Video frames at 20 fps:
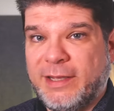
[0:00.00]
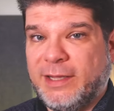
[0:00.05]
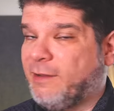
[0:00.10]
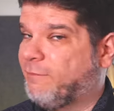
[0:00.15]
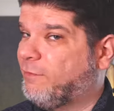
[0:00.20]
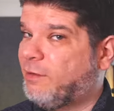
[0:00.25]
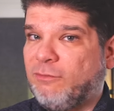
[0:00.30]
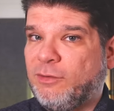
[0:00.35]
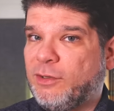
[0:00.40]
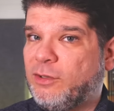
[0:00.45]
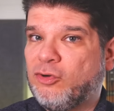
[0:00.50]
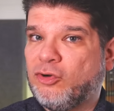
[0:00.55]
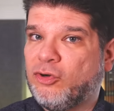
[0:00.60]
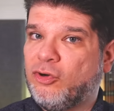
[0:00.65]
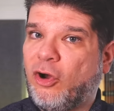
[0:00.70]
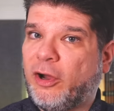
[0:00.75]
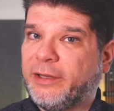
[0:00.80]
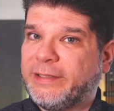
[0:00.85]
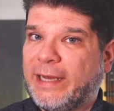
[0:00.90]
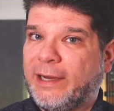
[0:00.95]
Even when you're
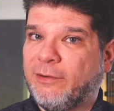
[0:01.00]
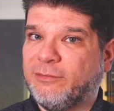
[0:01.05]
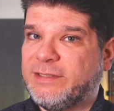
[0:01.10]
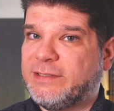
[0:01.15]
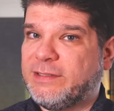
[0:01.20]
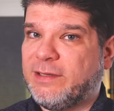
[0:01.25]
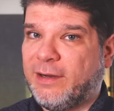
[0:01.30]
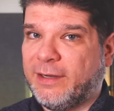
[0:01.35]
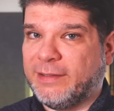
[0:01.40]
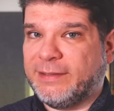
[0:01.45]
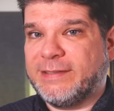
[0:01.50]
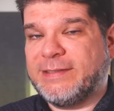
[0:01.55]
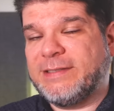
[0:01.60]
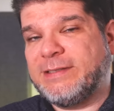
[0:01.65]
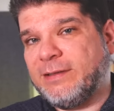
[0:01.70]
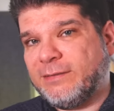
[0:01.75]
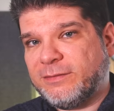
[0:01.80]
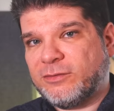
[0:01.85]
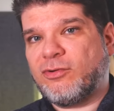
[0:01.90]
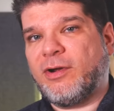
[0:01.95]
not outside, it's
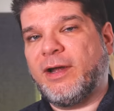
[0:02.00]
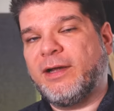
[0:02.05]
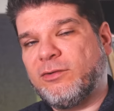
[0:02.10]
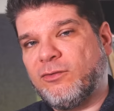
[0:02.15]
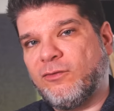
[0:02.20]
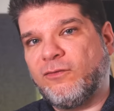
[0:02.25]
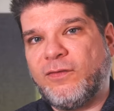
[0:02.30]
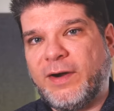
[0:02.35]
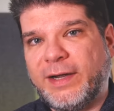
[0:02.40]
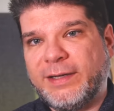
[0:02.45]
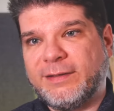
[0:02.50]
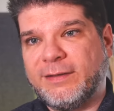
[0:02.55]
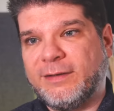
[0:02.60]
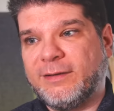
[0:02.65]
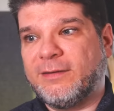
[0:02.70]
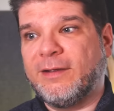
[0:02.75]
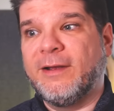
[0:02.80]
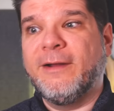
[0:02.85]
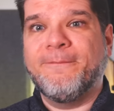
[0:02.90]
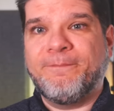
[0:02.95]
still trying to fight
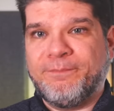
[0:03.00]
it